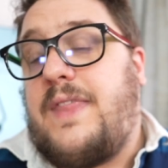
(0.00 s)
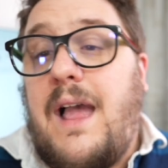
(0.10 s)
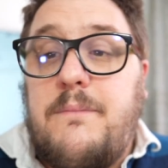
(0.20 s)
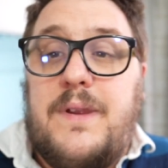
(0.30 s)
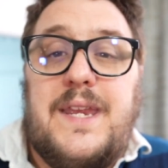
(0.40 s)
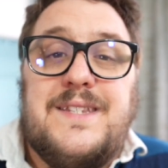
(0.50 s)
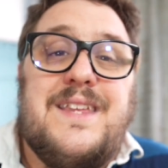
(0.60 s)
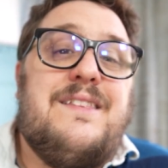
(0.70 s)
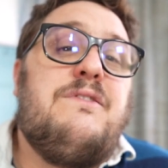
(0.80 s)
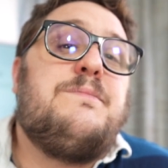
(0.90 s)
That means
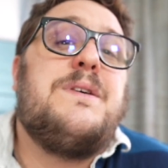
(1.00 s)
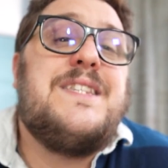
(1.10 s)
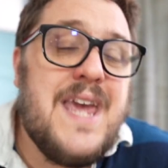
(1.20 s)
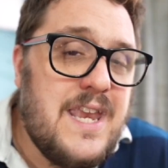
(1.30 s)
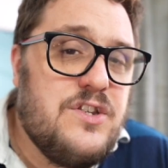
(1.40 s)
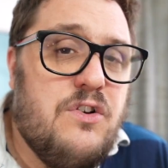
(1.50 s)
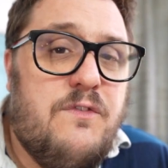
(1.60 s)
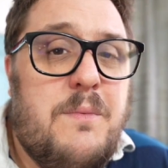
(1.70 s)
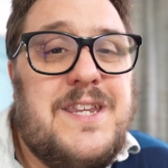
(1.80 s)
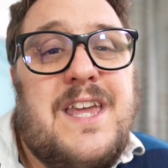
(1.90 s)
that there is potential
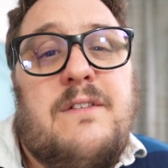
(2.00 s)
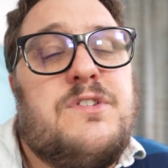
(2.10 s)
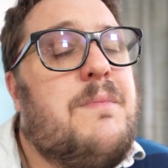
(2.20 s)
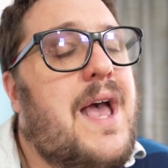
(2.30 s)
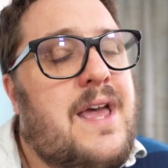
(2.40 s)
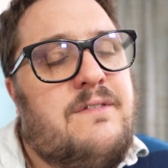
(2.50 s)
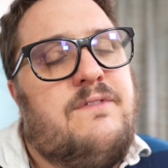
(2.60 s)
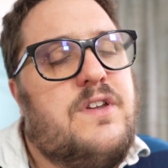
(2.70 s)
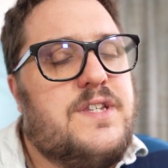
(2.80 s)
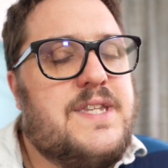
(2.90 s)
for me to have some
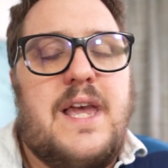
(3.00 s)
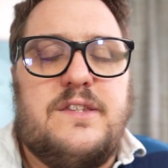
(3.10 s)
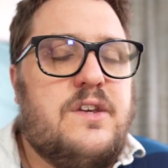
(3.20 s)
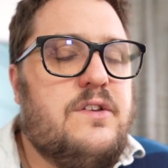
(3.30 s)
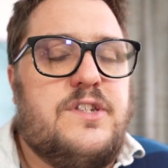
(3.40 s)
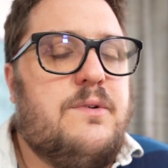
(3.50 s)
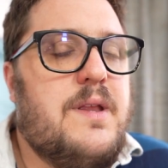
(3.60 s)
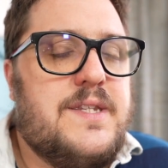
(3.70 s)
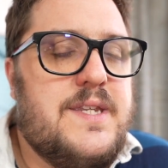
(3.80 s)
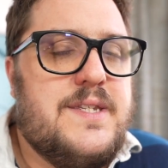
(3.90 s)
adverse tax
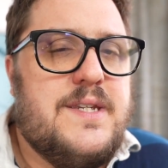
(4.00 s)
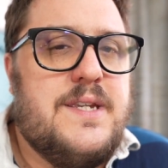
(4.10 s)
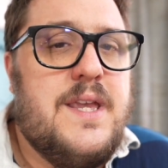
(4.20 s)
consequences.